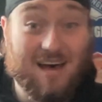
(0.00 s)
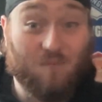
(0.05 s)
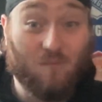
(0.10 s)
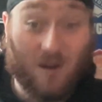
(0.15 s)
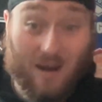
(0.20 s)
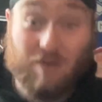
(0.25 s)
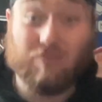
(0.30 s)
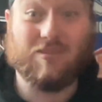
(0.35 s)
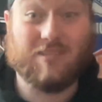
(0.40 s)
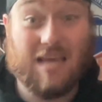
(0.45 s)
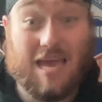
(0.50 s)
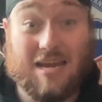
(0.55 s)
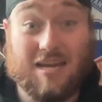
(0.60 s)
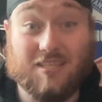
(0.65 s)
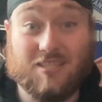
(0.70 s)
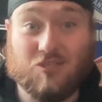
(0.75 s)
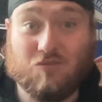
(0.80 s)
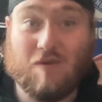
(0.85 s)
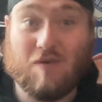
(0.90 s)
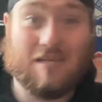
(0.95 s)
And when I was getting
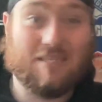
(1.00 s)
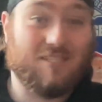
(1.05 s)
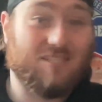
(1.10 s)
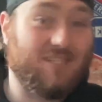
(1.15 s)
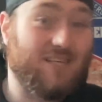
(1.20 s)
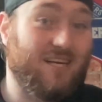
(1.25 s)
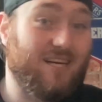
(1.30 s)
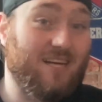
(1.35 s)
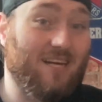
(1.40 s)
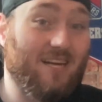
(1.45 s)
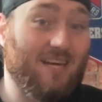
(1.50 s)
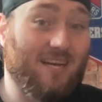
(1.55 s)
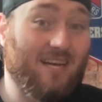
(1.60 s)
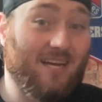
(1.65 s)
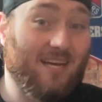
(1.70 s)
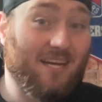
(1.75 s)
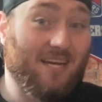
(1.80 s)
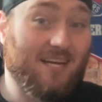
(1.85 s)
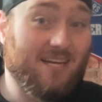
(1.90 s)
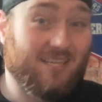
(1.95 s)
into wrestling,
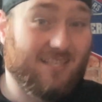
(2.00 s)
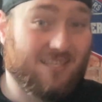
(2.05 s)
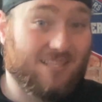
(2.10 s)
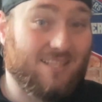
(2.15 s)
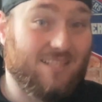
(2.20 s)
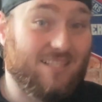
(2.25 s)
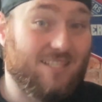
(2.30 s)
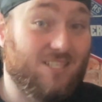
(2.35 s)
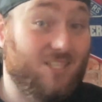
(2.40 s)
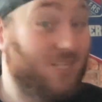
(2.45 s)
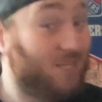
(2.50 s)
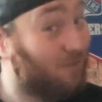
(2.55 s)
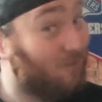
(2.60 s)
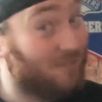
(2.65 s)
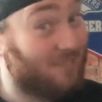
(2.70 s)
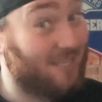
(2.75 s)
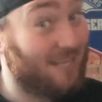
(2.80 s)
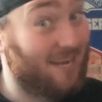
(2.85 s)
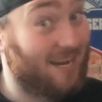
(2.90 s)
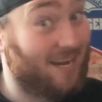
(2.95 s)
she
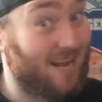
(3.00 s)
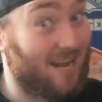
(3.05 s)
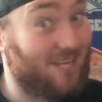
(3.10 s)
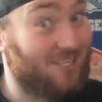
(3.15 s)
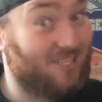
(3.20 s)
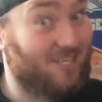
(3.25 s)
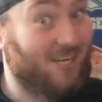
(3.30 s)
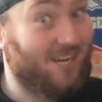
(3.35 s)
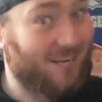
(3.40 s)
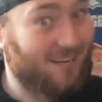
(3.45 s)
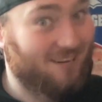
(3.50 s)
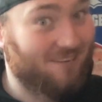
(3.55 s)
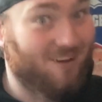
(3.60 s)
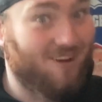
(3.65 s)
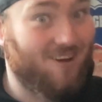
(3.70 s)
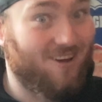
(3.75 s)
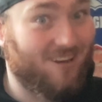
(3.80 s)
was dating Edge in